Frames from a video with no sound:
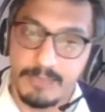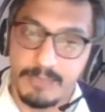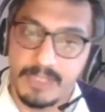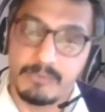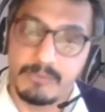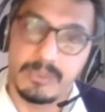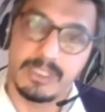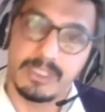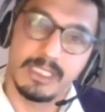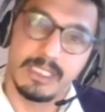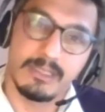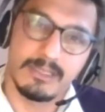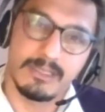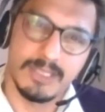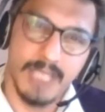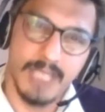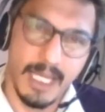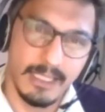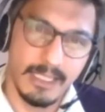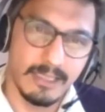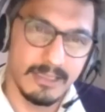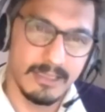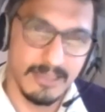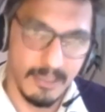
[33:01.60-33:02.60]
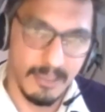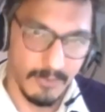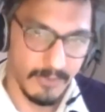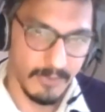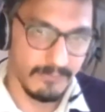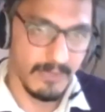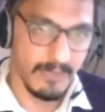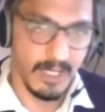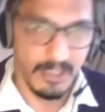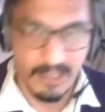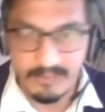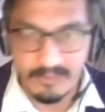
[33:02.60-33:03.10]
we need to challenge some of
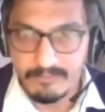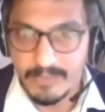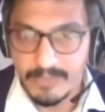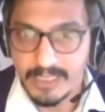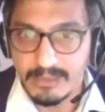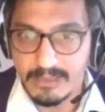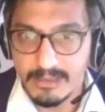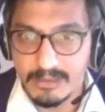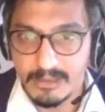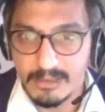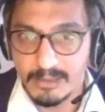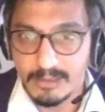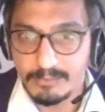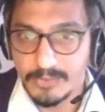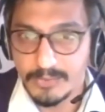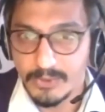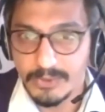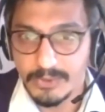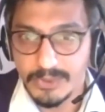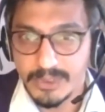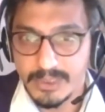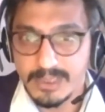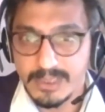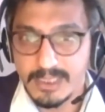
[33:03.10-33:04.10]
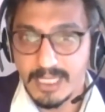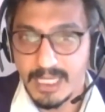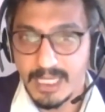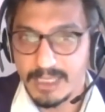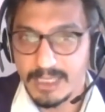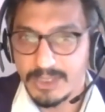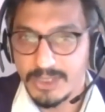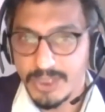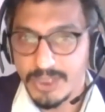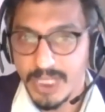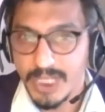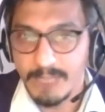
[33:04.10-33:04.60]
our conventional approaches and
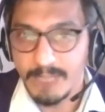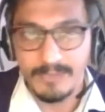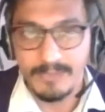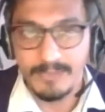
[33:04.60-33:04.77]
shape